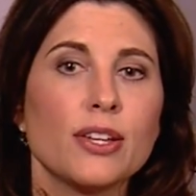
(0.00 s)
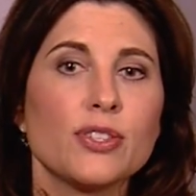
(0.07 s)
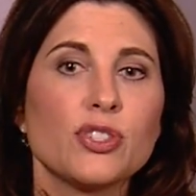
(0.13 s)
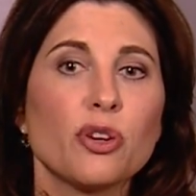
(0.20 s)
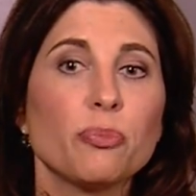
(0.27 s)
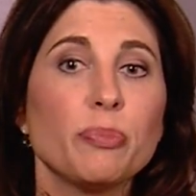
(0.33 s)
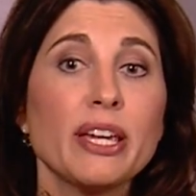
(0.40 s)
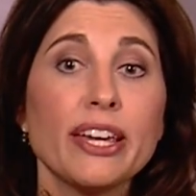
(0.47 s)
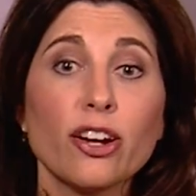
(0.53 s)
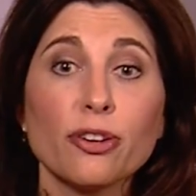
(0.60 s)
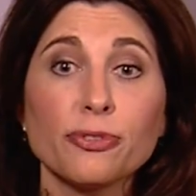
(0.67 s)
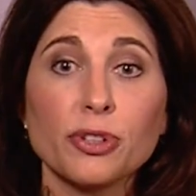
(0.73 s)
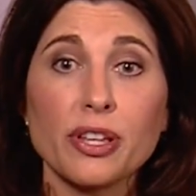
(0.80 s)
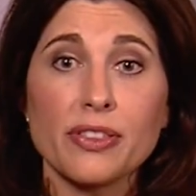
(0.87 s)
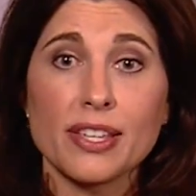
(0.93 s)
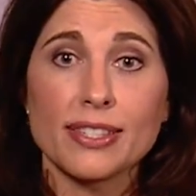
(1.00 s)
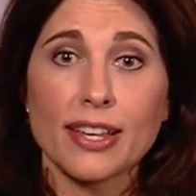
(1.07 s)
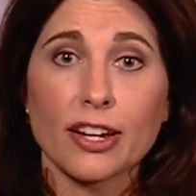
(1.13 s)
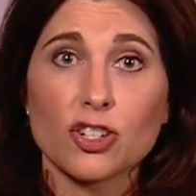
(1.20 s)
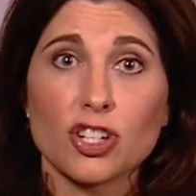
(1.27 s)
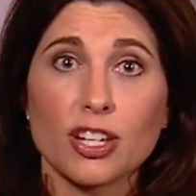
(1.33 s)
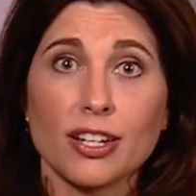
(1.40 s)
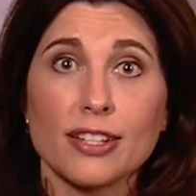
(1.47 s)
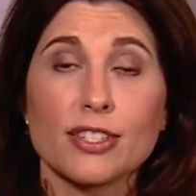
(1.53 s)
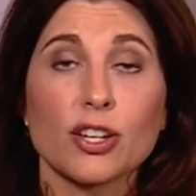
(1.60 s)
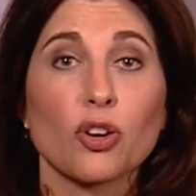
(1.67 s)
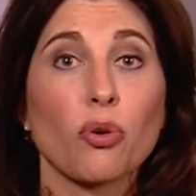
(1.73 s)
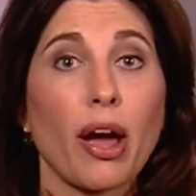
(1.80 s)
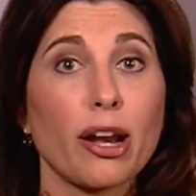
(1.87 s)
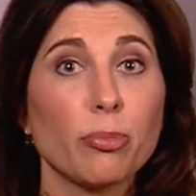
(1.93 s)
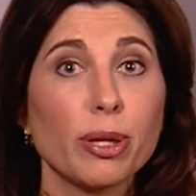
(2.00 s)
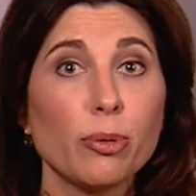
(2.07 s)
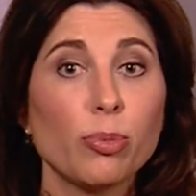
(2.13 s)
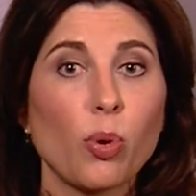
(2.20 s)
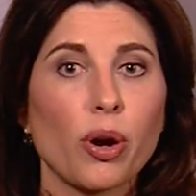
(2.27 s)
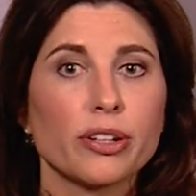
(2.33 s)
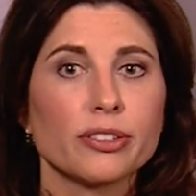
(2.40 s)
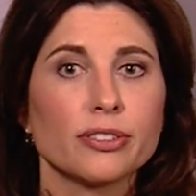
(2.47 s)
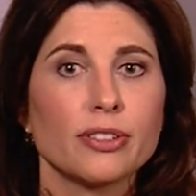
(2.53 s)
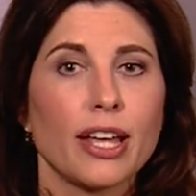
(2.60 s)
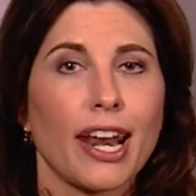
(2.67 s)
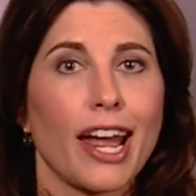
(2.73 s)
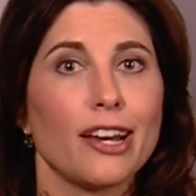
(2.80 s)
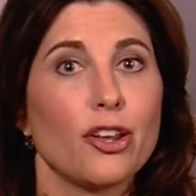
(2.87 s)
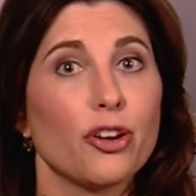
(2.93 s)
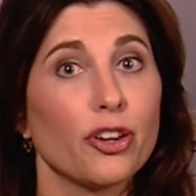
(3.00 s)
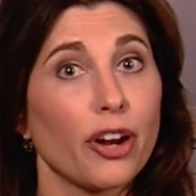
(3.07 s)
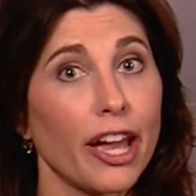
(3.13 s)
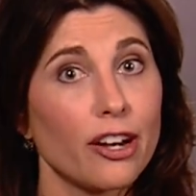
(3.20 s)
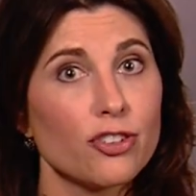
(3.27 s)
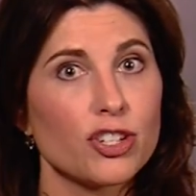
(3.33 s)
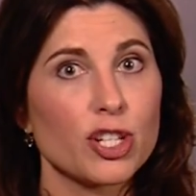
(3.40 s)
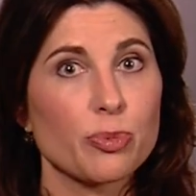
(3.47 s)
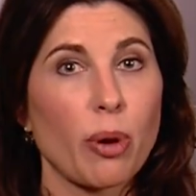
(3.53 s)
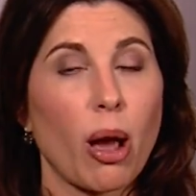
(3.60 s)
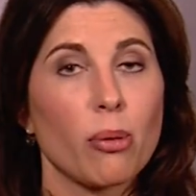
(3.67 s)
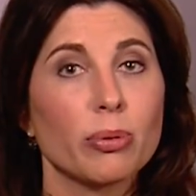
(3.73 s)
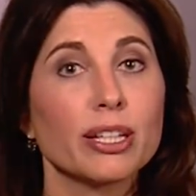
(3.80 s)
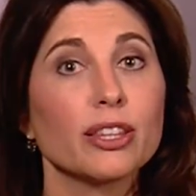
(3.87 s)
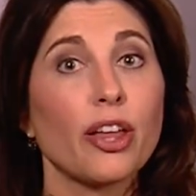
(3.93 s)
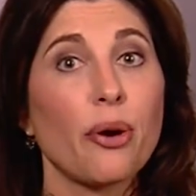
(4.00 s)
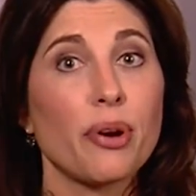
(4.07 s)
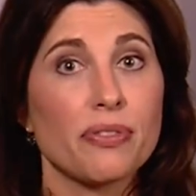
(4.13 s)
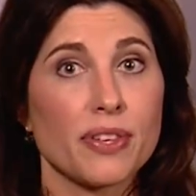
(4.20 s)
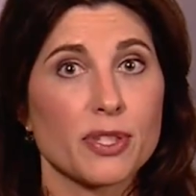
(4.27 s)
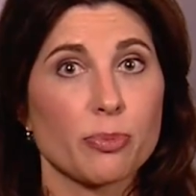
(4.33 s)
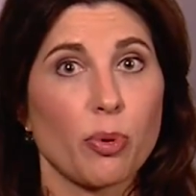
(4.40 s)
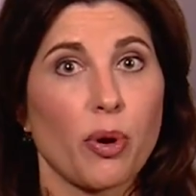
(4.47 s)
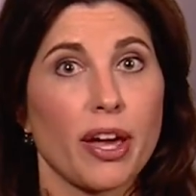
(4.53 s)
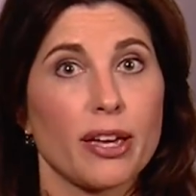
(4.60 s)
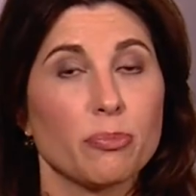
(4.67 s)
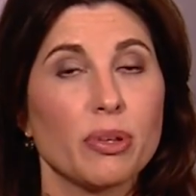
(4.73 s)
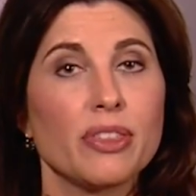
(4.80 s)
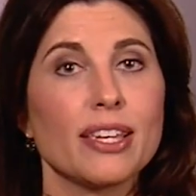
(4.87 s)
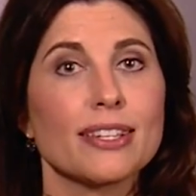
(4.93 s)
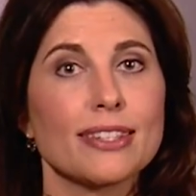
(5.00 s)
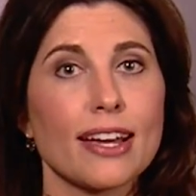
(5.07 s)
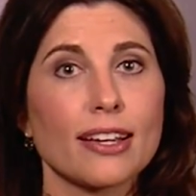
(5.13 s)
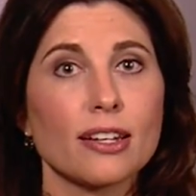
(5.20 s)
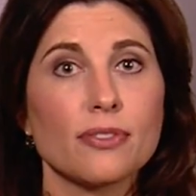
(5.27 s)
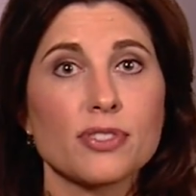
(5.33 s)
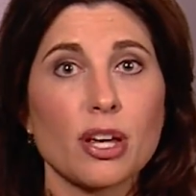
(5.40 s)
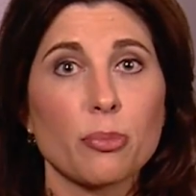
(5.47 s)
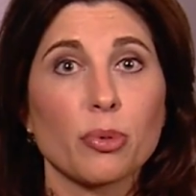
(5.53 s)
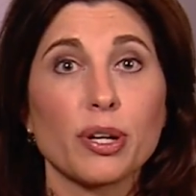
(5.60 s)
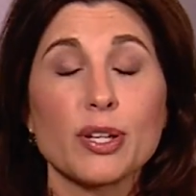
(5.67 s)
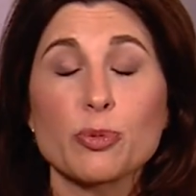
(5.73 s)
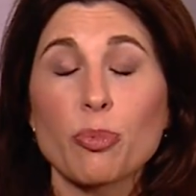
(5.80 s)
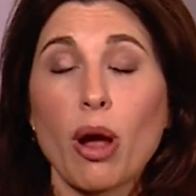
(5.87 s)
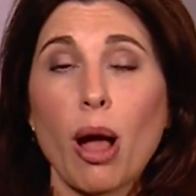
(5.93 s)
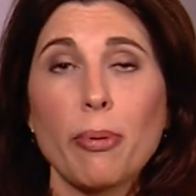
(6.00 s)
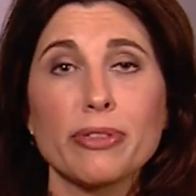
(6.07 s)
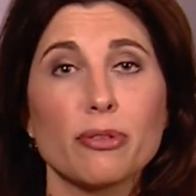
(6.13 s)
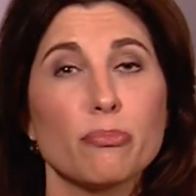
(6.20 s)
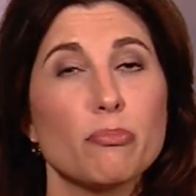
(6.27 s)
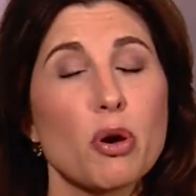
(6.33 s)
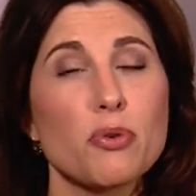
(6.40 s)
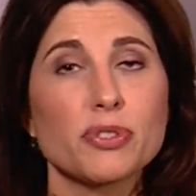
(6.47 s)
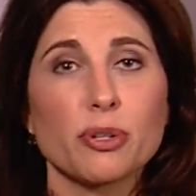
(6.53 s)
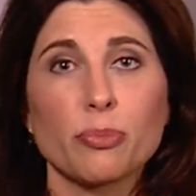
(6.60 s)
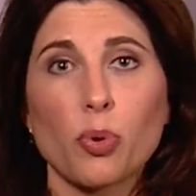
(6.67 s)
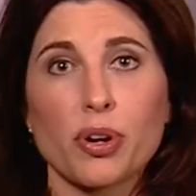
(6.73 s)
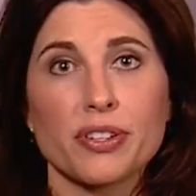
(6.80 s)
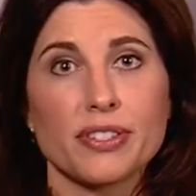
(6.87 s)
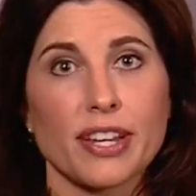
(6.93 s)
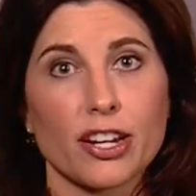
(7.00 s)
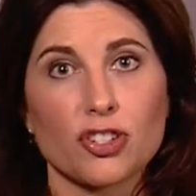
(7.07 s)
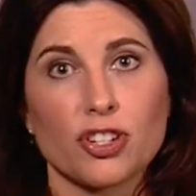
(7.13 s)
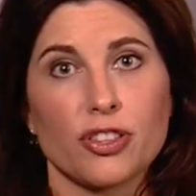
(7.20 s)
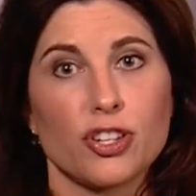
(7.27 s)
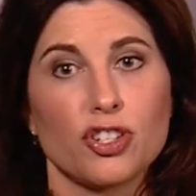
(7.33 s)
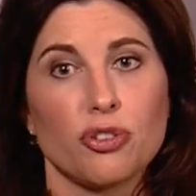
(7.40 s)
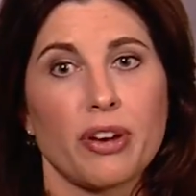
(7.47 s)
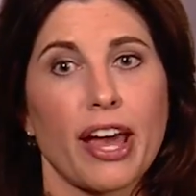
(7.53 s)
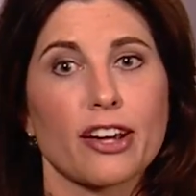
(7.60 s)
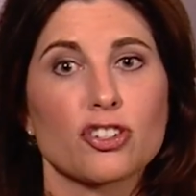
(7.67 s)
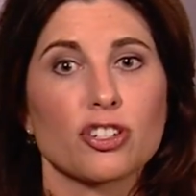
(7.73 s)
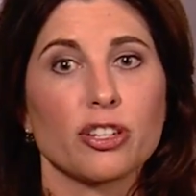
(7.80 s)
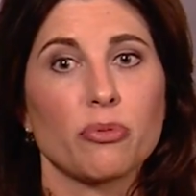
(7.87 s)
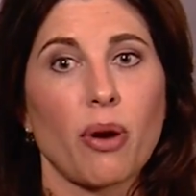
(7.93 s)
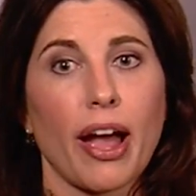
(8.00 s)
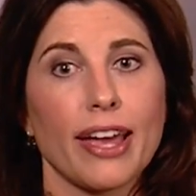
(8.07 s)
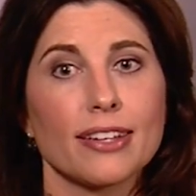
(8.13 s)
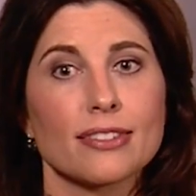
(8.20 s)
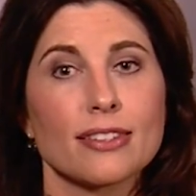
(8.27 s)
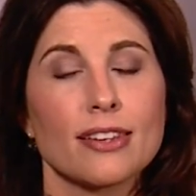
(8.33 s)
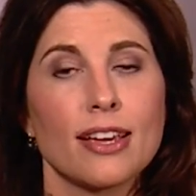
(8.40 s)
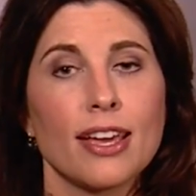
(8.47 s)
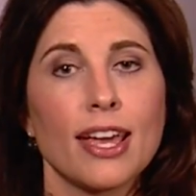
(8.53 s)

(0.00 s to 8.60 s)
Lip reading: So be careful in this section. It's incredibly important, and I know your energy is probably low at this point, but the executive summary is probably the most important section that you would actually write.